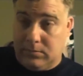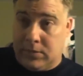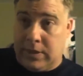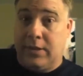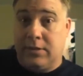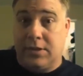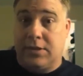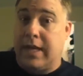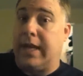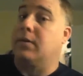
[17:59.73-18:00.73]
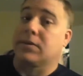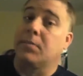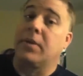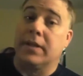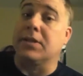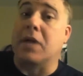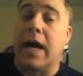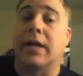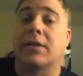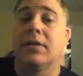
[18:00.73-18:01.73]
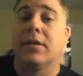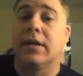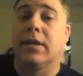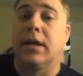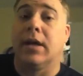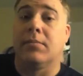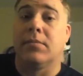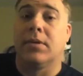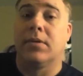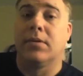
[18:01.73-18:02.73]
Needless to say, I was completely shocked. I